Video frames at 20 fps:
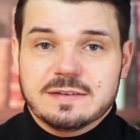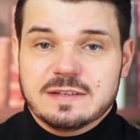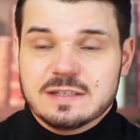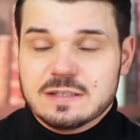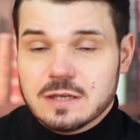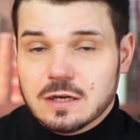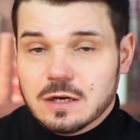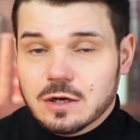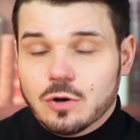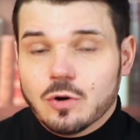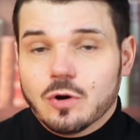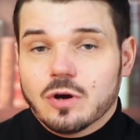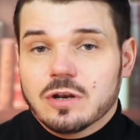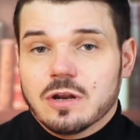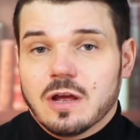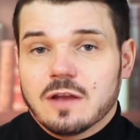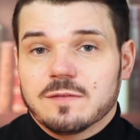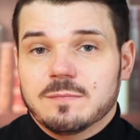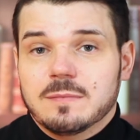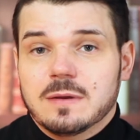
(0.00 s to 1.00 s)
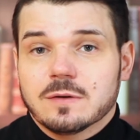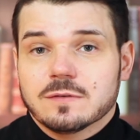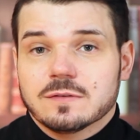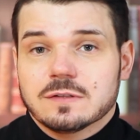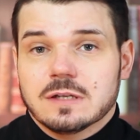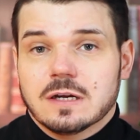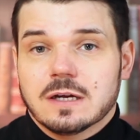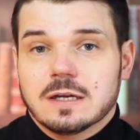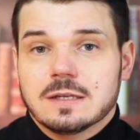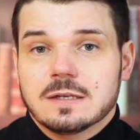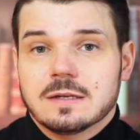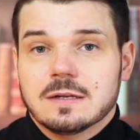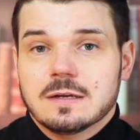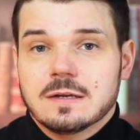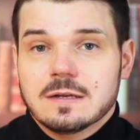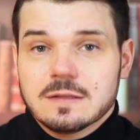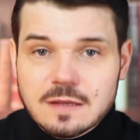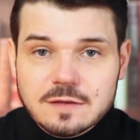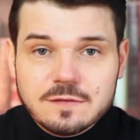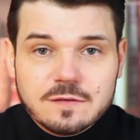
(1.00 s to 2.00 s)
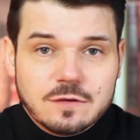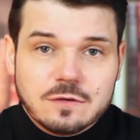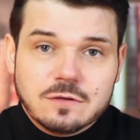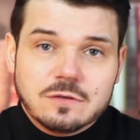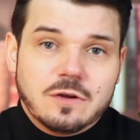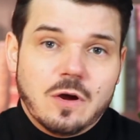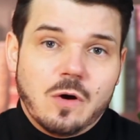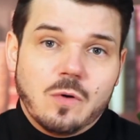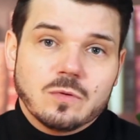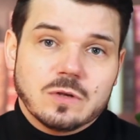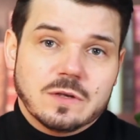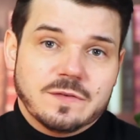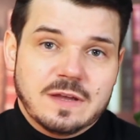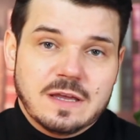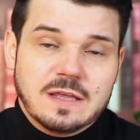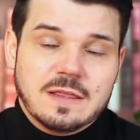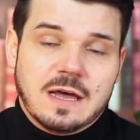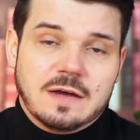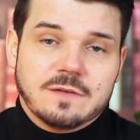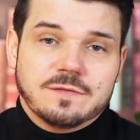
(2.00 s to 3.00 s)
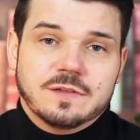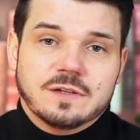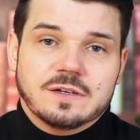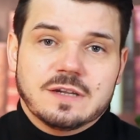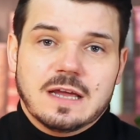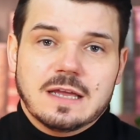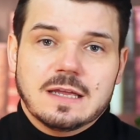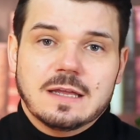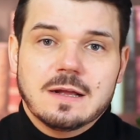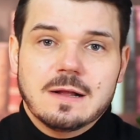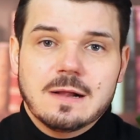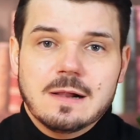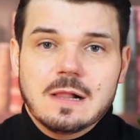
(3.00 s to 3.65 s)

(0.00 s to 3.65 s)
It's going to cook a nice meal tonight. That's a good goal, you've hit that for the day.